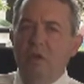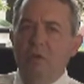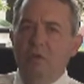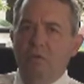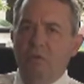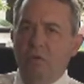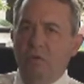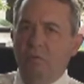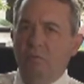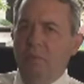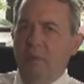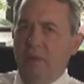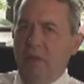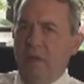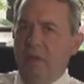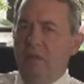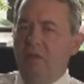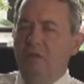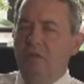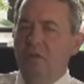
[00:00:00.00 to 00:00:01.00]
would be
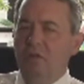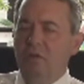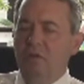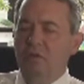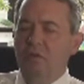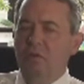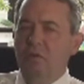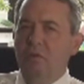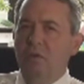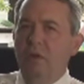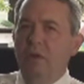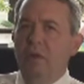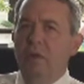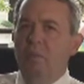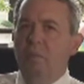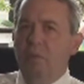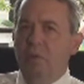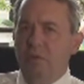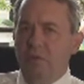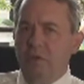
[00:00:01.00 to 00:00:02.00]
to
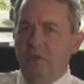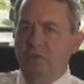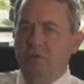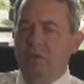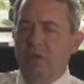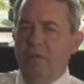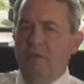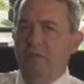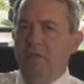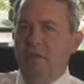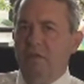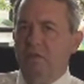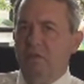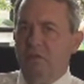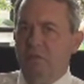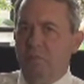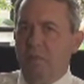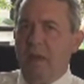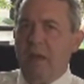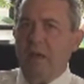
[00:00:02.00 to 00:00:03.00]
put those great
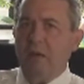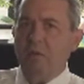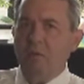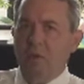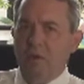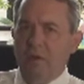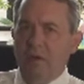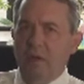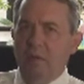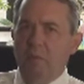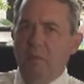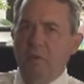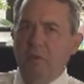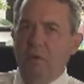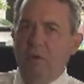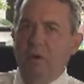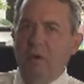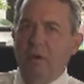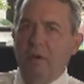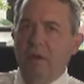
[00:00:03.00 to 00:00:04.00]
vessels back where they
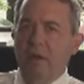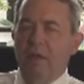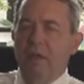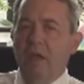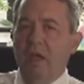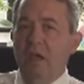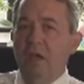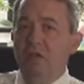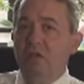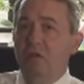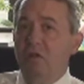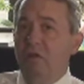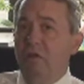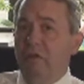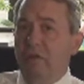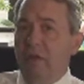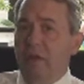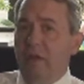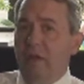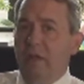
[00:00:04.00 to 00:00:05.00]
belong.
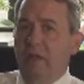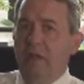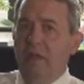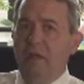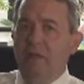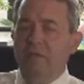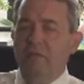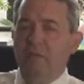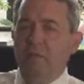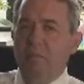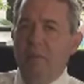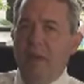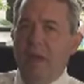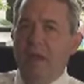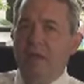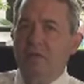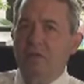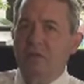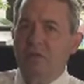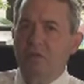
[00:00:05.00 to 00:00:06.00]
Occasionally, if a
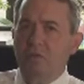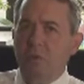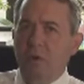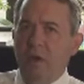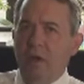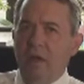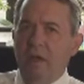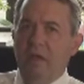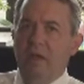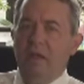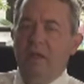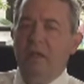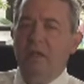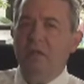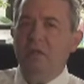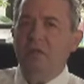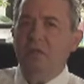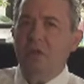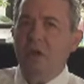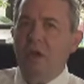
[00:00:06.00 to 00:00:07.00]
passageway
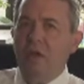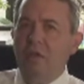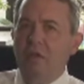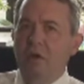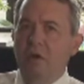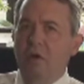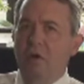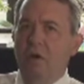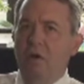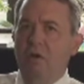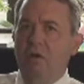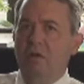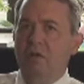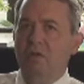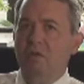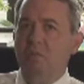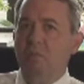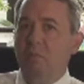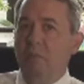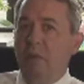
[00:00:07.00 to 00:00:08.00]
inside the heart
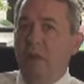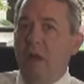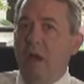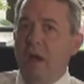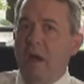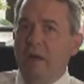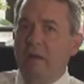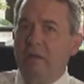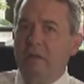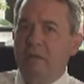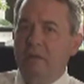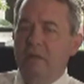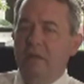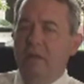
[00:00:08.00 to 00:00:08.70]
is blocked